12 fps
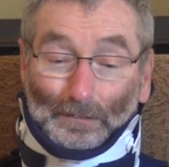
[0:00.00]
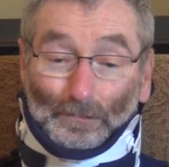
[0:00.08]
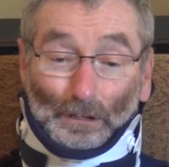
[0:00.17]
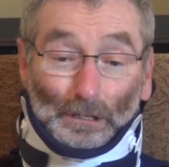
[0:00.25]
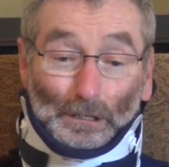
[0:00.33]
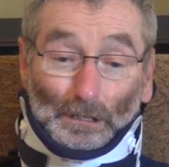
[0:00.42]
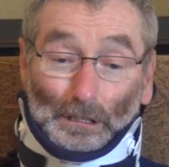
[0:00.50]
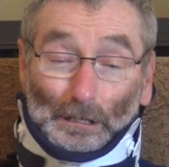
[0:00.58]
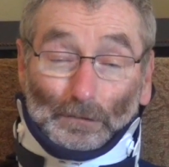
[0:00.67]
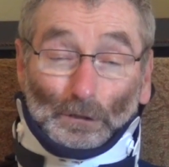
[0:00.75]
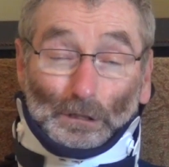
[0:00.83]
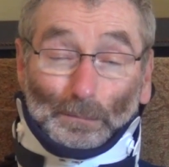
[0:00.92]
fell in
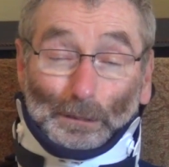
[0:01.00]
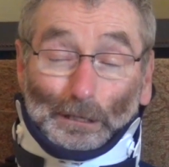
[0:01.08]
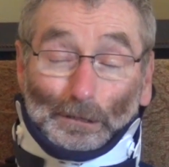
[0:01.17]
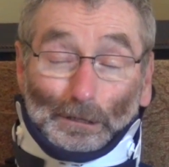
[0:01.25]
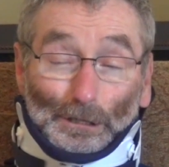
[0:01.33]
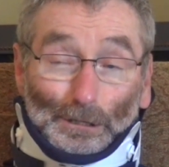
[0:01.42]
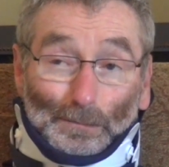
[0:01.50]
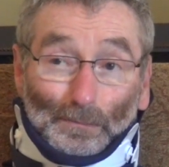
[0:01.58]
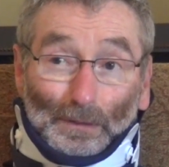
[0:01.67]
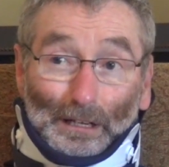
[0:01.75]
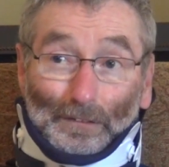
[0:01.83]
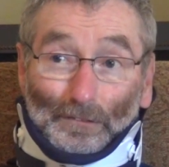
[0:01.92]
love with the parish
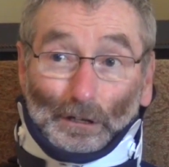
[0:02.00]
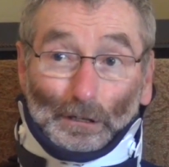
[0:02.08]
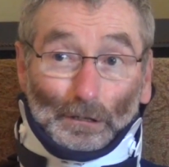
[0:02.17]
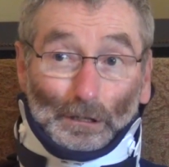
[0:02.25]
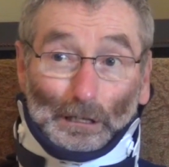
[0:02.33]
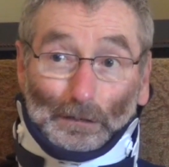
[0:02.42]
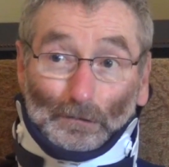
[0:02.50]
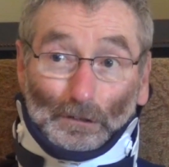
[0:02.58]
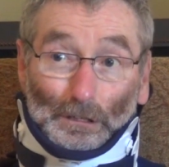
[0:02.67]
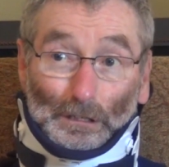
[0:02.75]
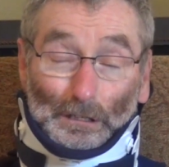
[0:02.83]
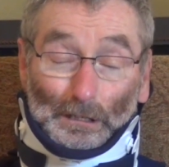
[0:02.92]
and fell in love
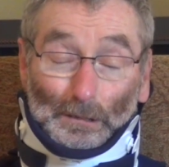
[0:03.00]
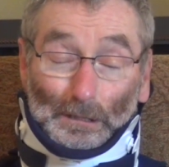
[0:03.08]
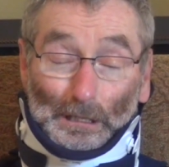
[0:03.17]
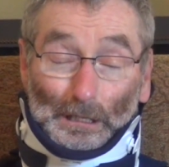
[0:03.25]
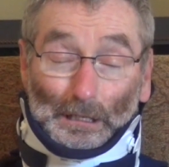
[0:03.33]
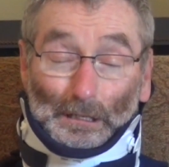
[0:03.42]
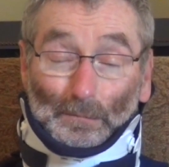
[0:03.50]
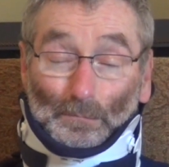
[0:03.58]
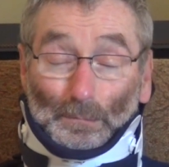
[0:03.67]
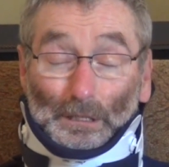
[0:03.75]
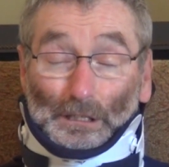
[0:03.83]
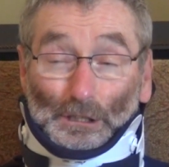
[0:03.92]
with
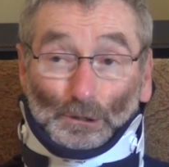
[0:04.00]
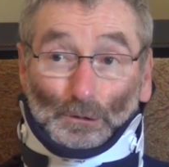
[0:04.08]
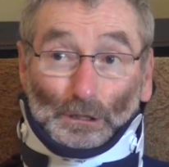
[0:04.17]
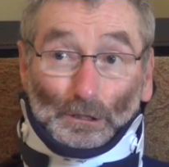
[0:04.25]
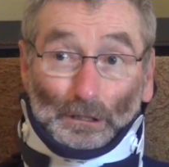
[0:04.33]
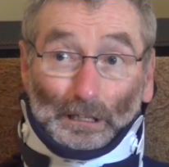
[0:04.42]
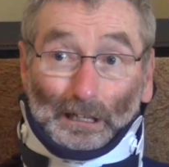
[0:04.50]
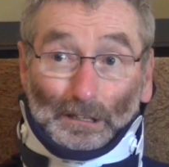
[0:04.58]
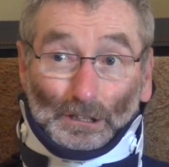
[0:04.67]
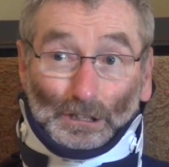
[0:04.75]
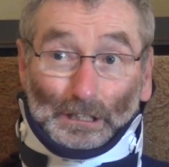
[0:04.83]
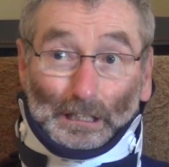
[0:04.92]
ministry in the United
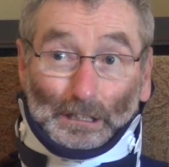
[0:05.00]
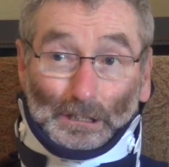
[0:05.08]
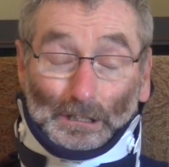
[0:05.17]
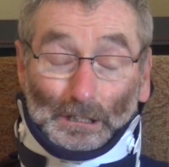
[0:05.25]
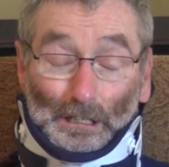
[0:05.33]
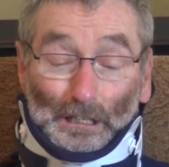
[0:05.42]
States.